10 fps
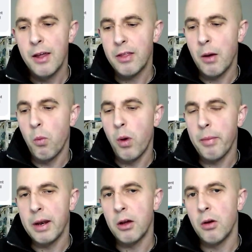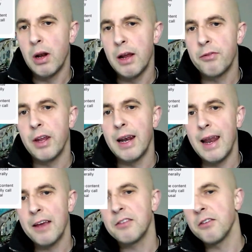than women who lifted
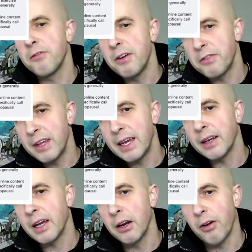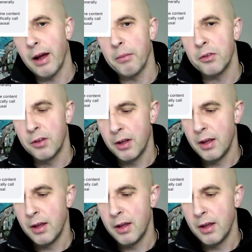less than 15 kilograms.